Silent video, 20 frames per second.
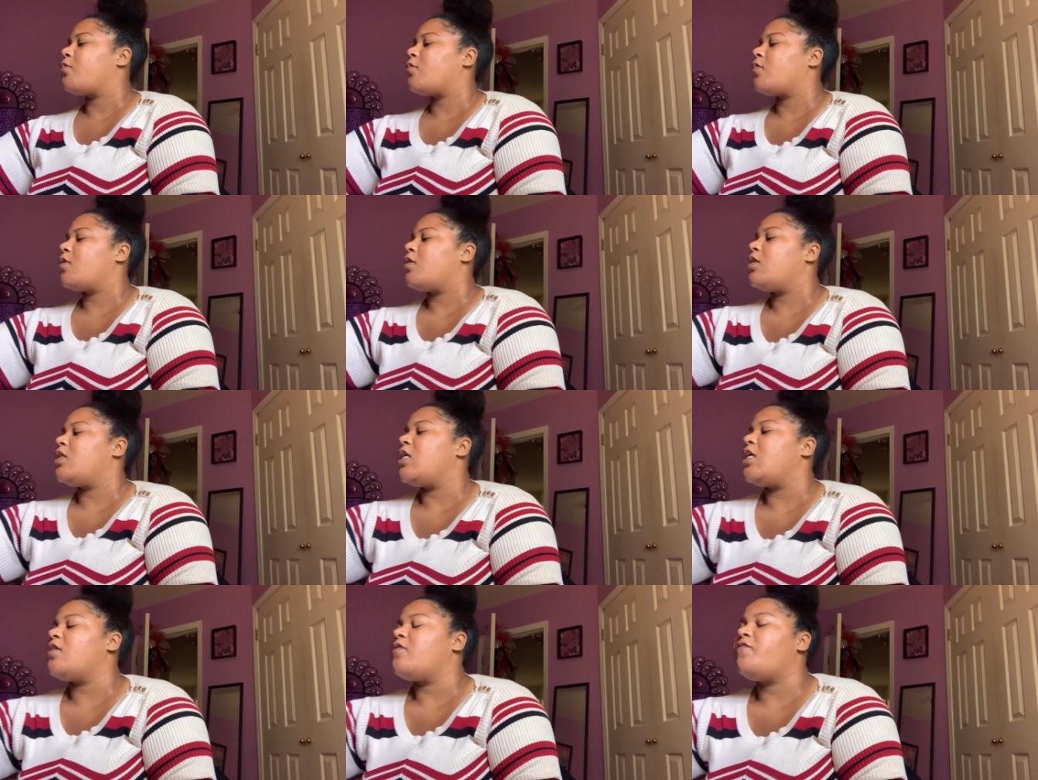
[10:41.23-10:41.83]

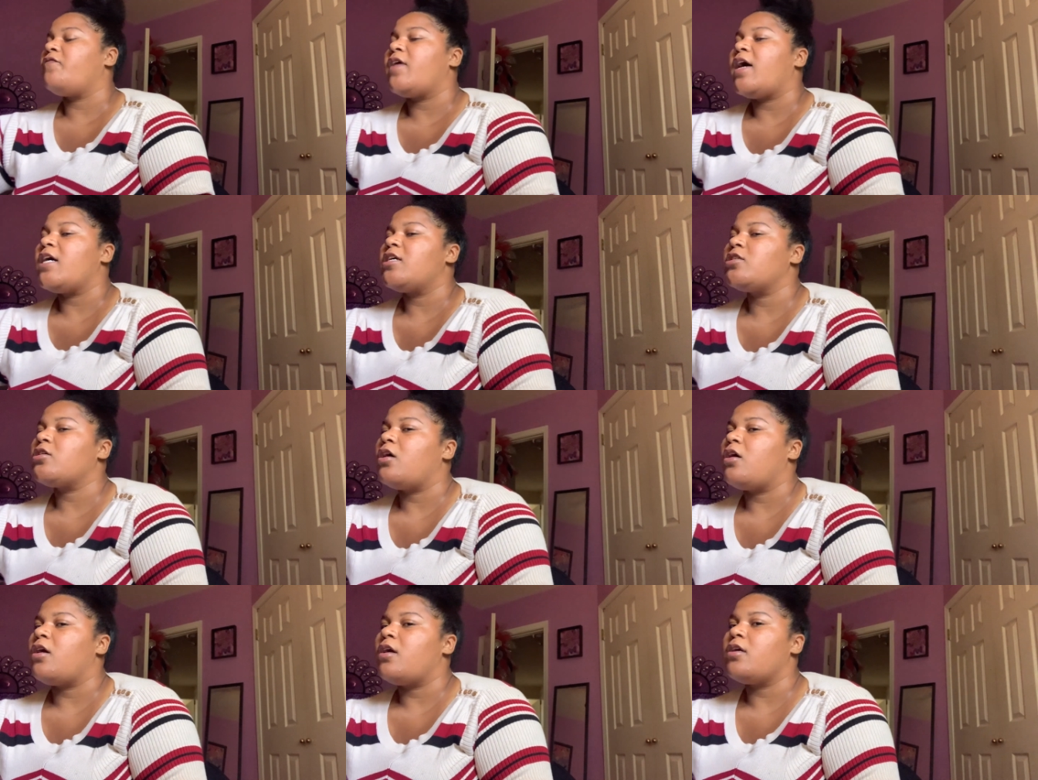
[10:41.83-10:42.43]
did
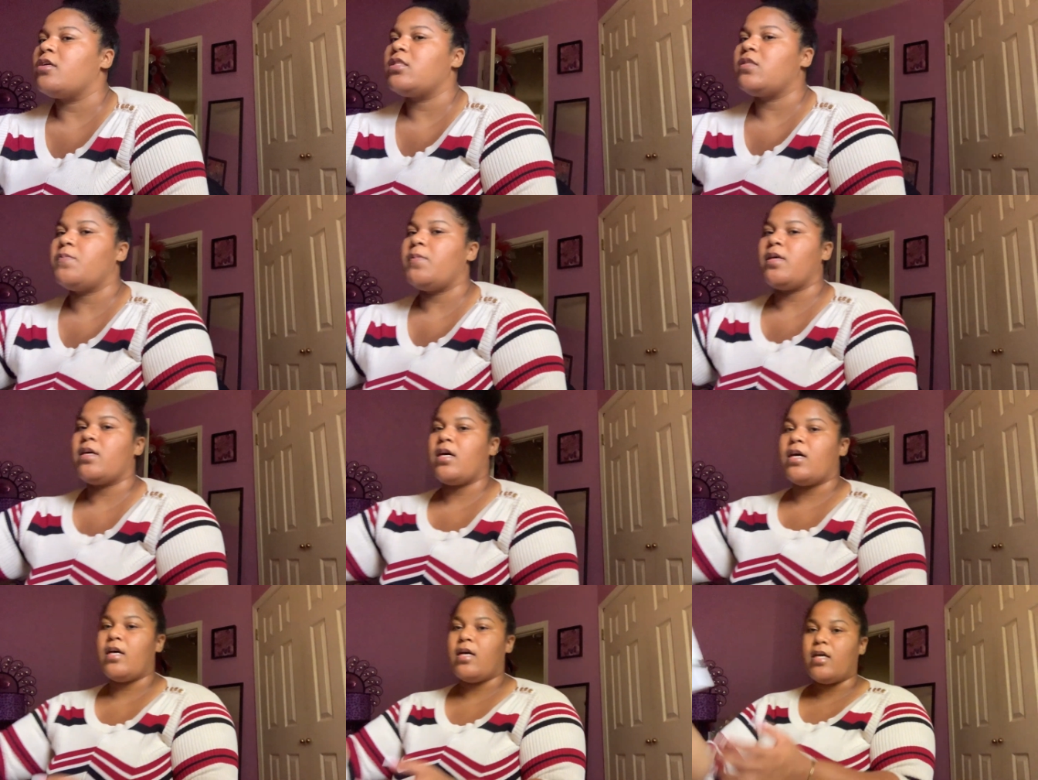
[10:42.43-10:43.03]
flashcards
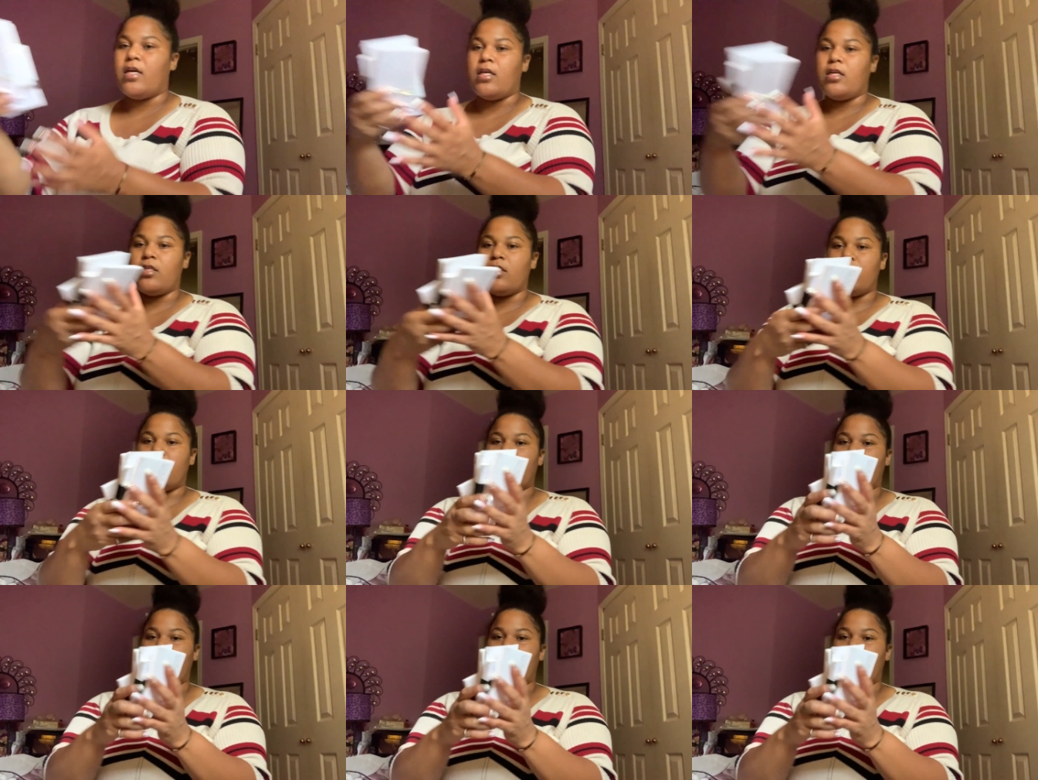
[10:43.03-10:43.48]
because,